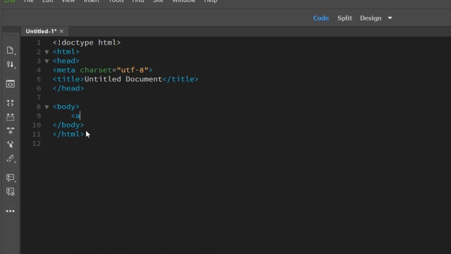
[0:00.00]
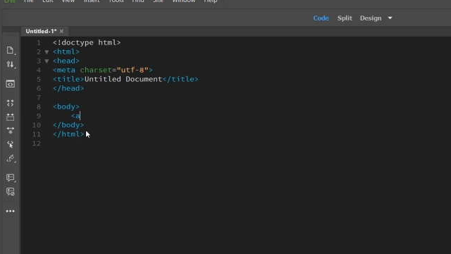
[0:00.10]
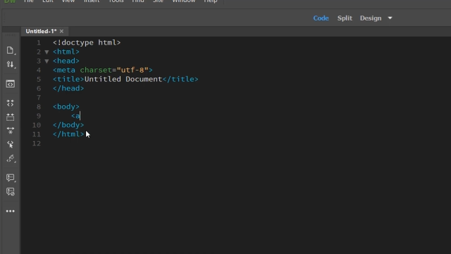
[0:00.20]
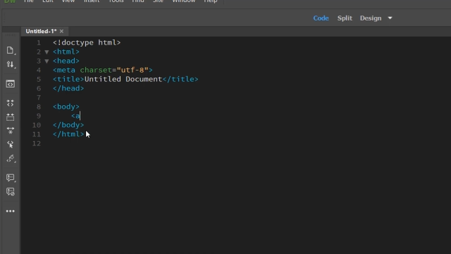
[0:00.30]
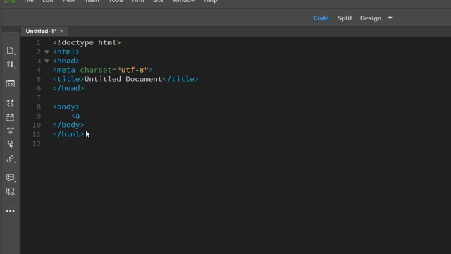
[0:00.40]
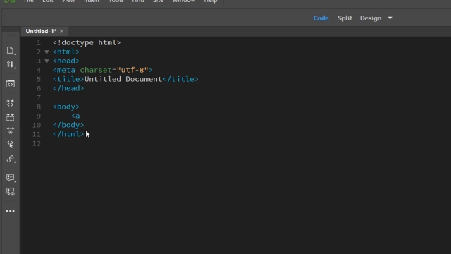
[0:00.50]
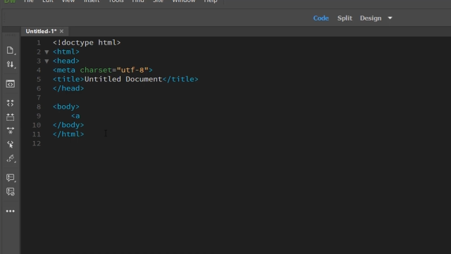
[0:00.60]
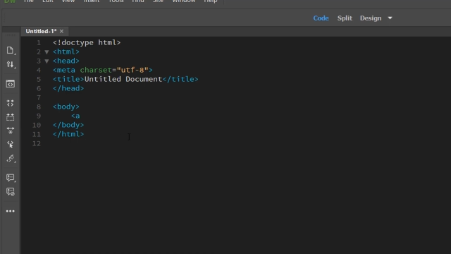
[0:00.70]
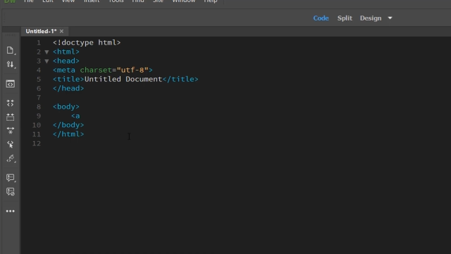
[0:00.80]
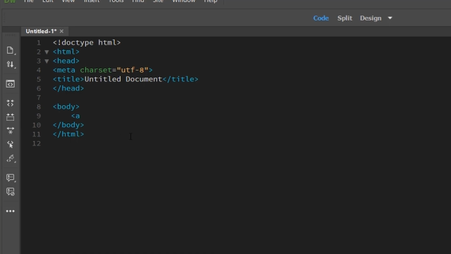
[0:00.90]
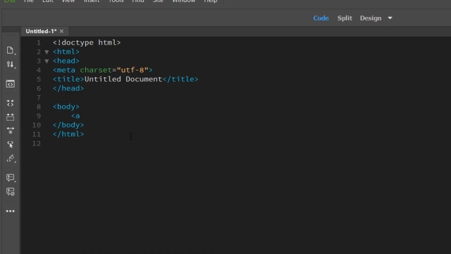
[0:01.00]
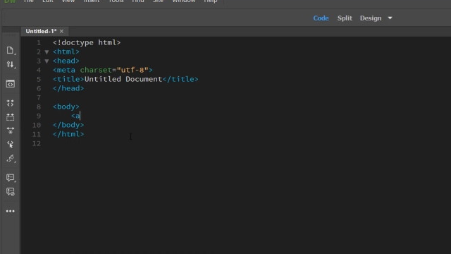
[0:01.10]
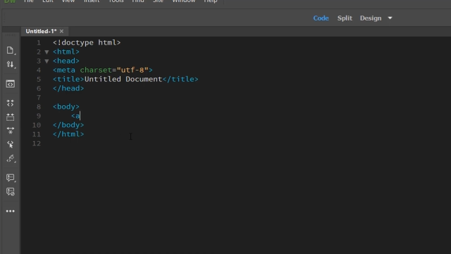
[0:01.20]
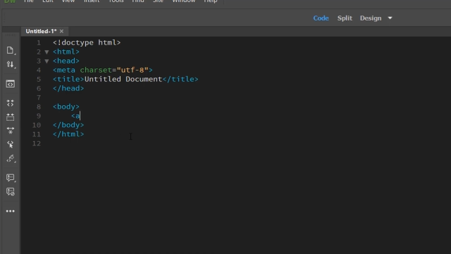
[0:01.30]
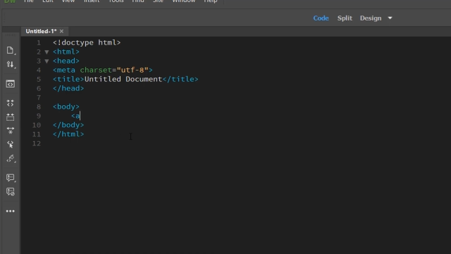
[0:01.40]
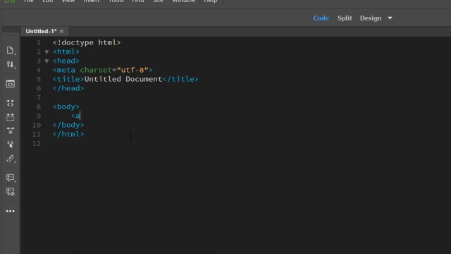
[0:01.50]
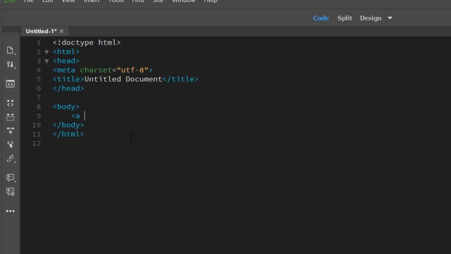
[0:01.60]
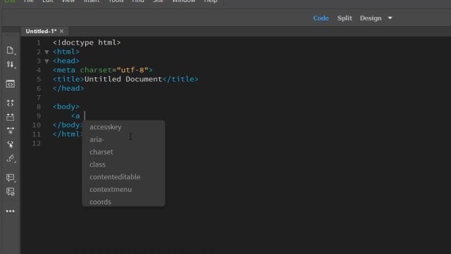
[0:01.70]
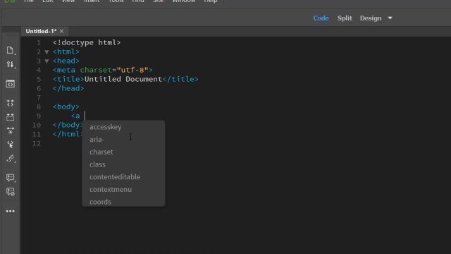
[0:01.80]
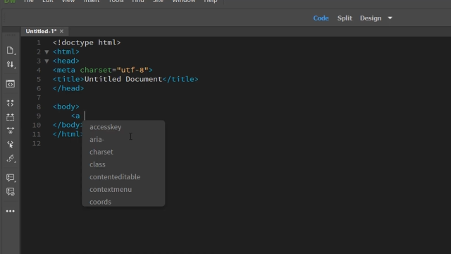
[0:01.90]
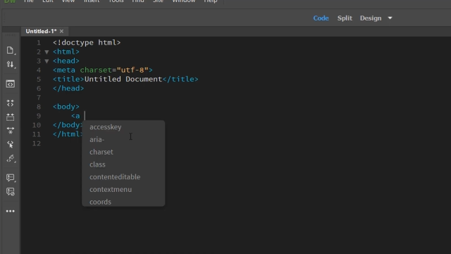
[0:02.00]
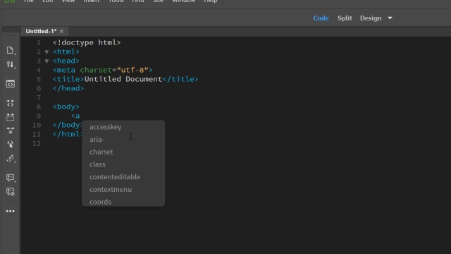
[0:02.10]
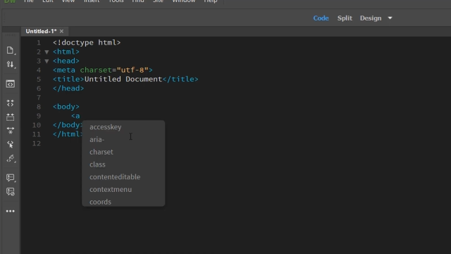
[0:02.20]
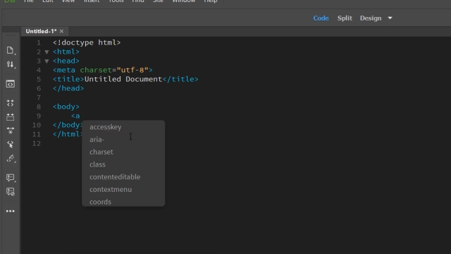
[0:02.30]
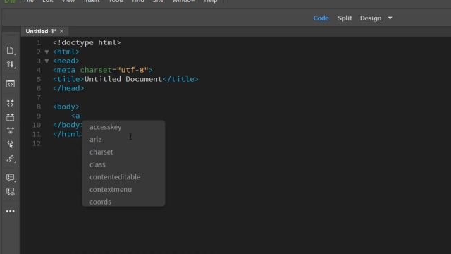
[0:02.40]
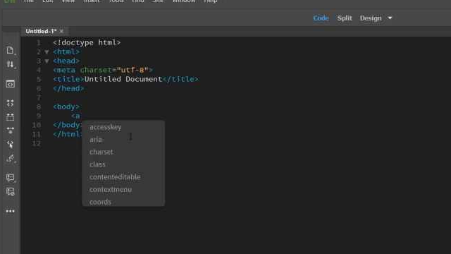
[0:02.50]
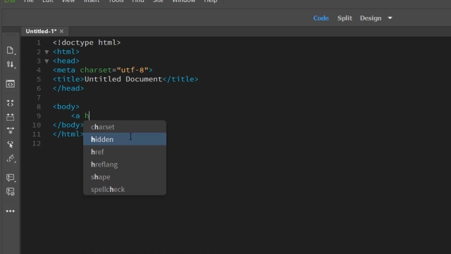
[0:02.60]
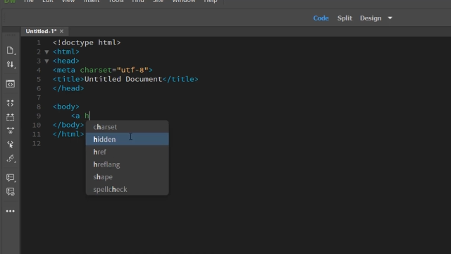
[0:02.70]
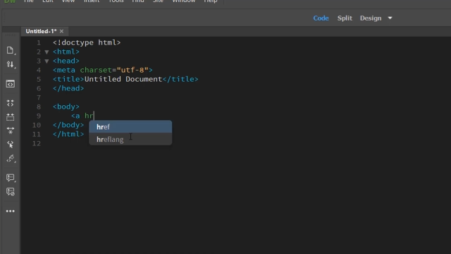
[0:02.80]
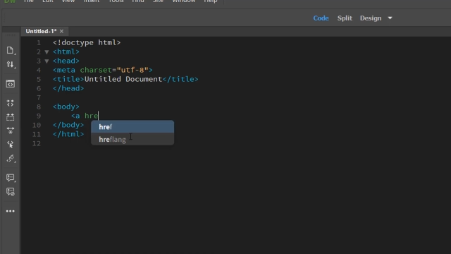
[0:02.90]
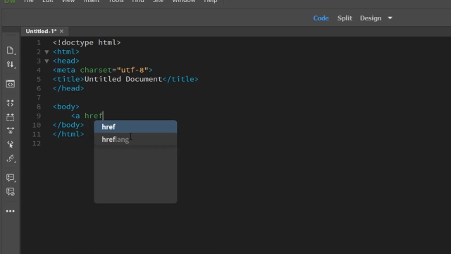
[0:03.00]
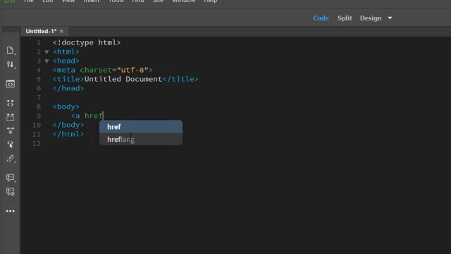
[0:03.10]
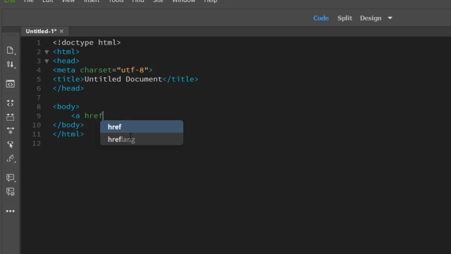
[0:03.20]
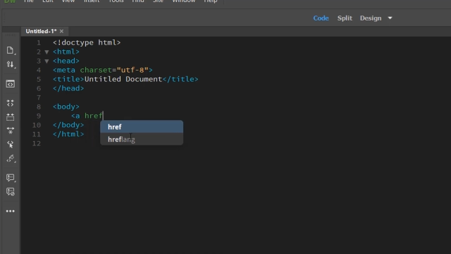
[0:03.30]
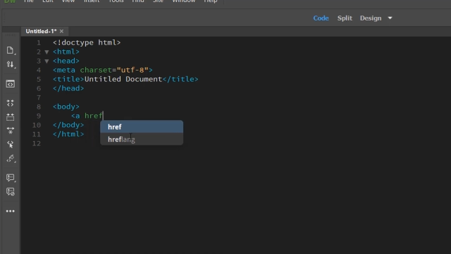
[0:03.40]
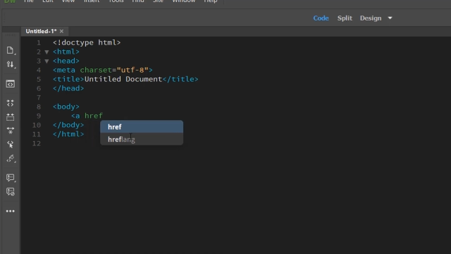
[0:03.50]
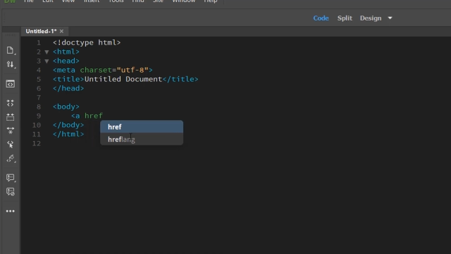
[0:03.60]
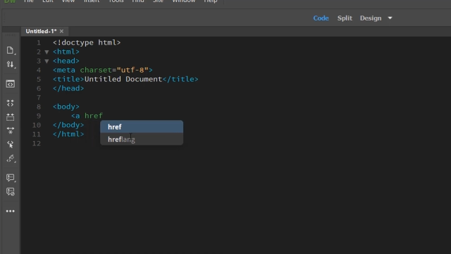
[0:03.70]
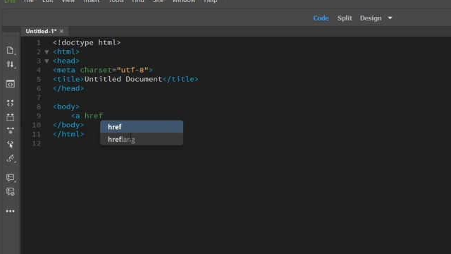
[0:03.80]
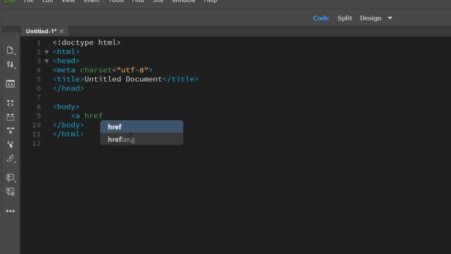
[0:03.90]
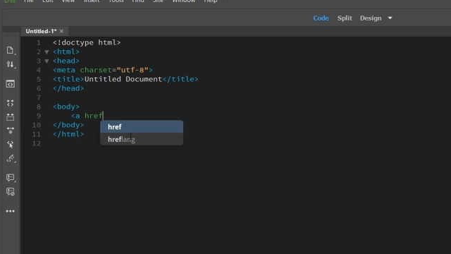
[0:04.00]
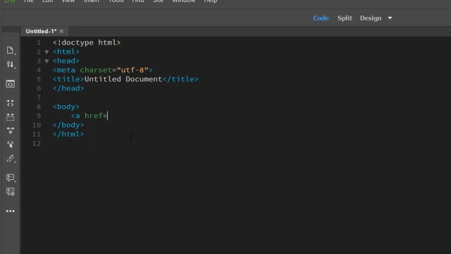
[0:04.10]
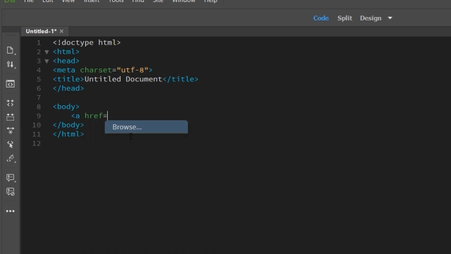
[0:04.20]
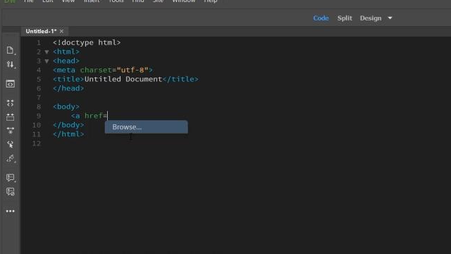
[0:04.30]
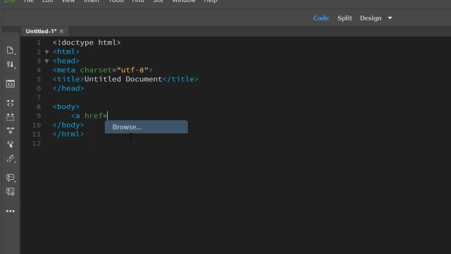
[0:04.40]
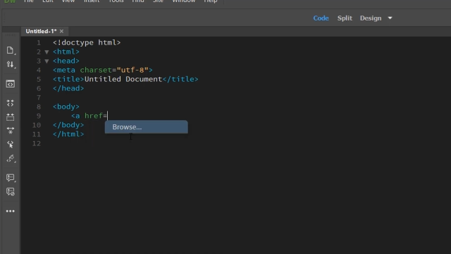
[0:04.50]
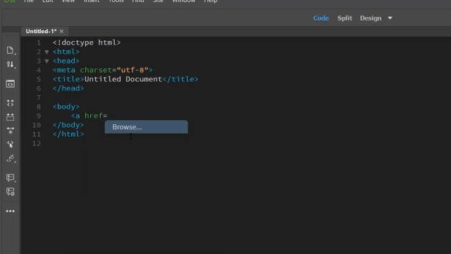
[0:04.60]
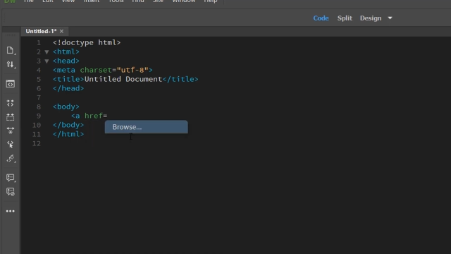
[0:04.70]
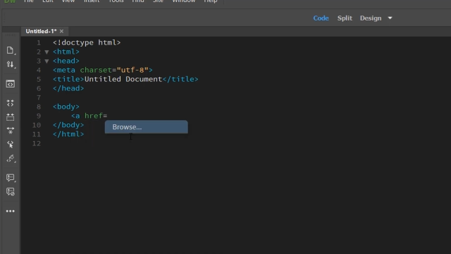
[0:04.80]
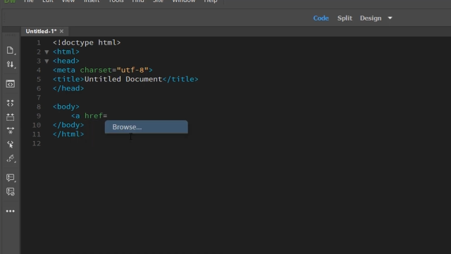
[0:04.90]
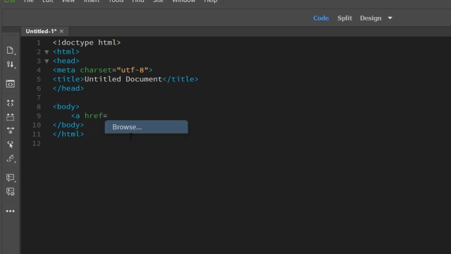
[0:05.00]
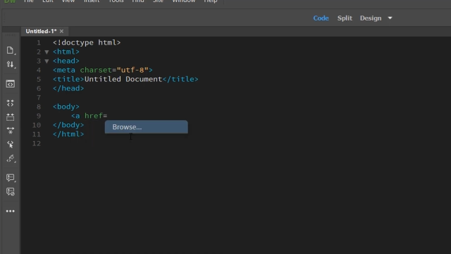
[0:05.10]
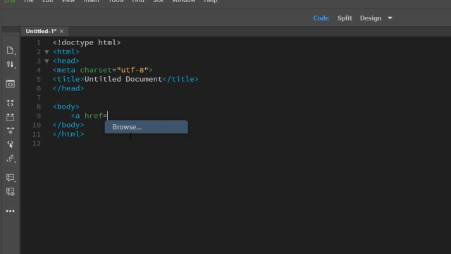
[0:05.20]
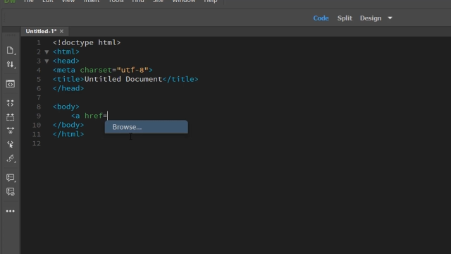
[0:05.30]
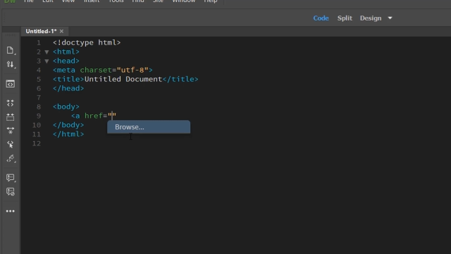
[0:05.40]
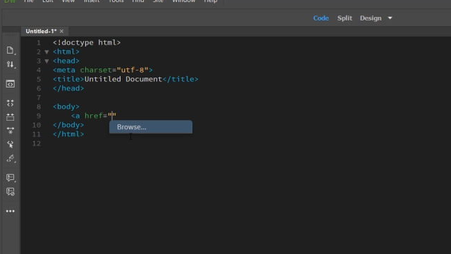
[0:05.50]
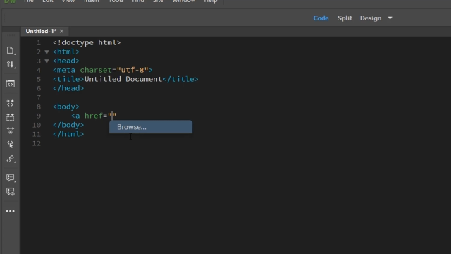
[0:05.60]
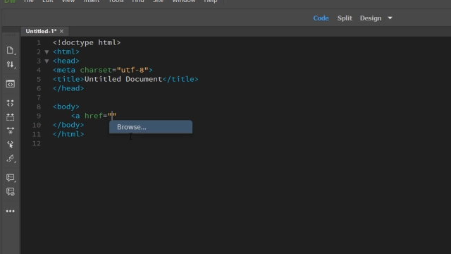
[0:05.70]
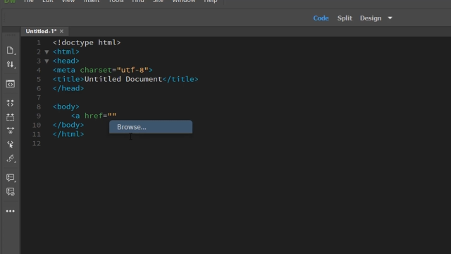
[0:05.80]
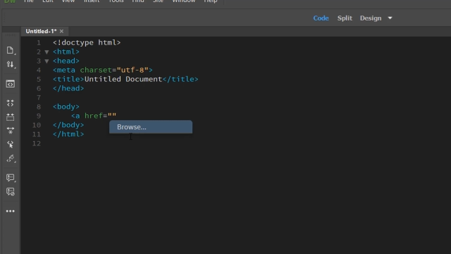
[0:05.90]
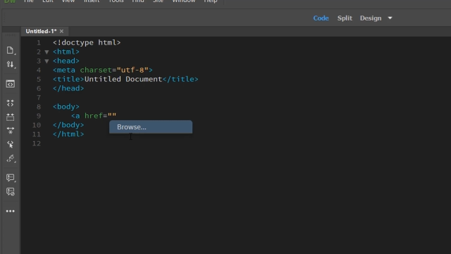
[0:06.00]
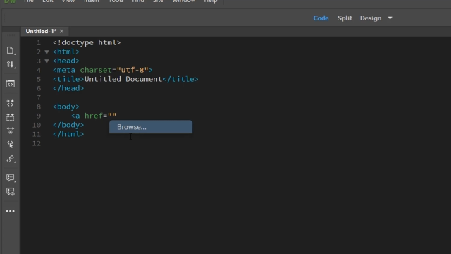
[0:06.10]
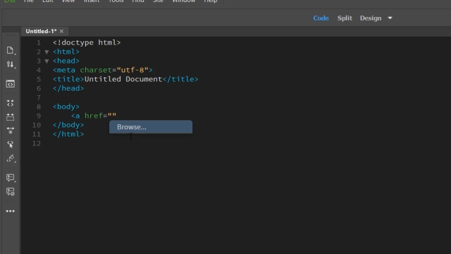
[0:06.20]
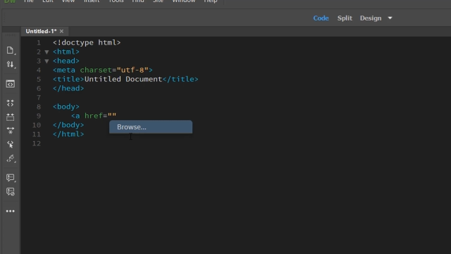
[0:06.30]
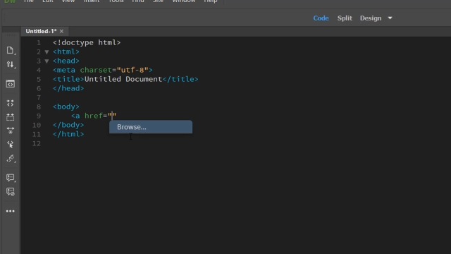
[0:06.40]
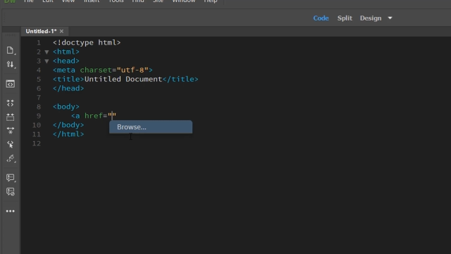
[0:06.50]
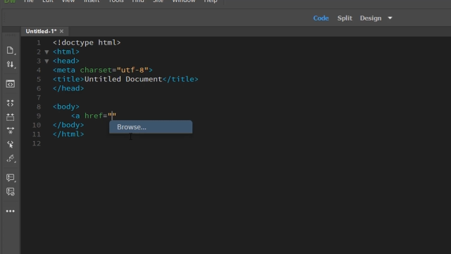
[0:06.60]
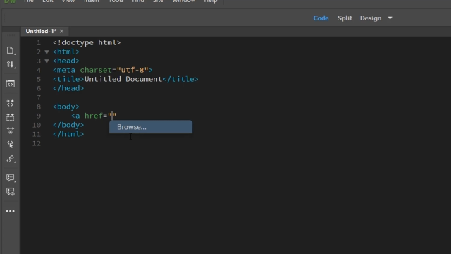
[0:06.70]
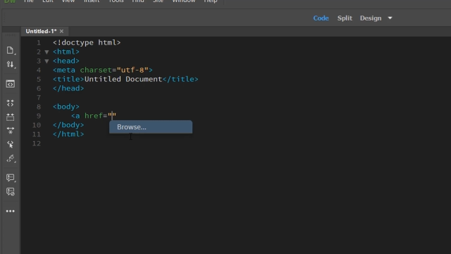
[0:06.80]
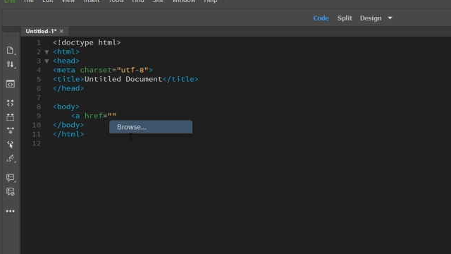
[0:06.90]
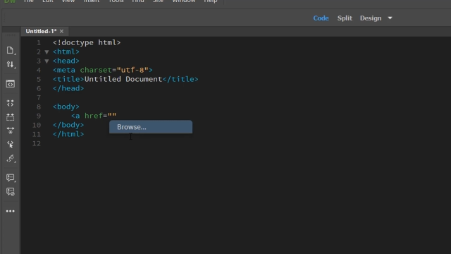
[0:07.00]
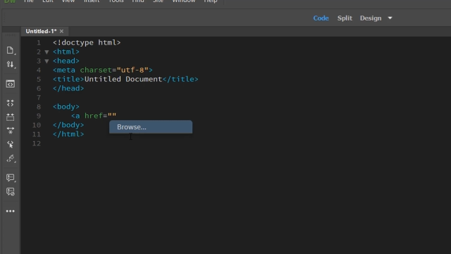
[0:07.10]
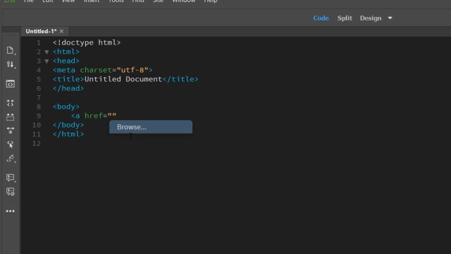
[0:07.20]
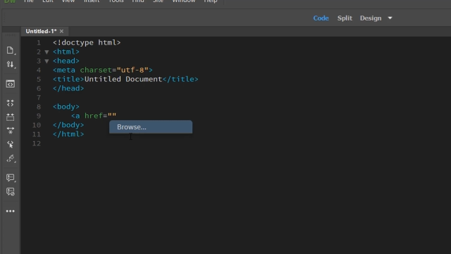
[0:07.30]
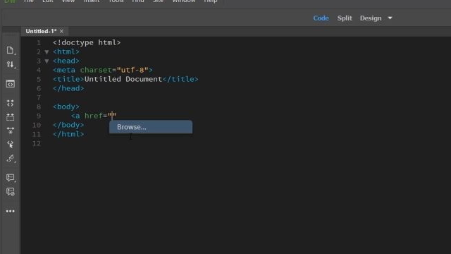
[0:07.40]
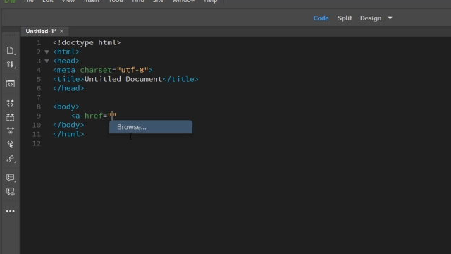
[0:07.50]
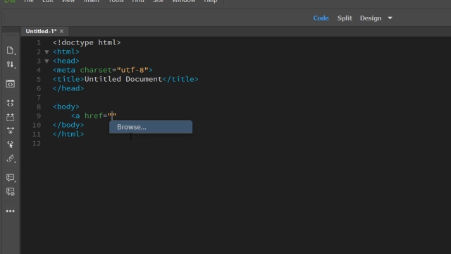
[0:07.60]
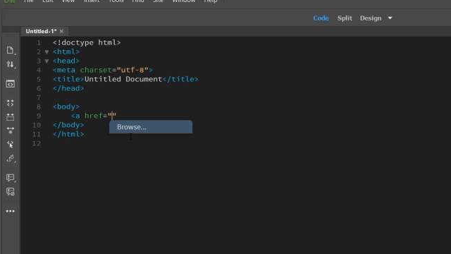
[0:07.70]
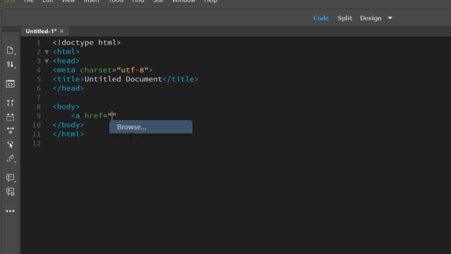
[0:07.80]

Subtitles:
No face is visible, so there are no lips to read.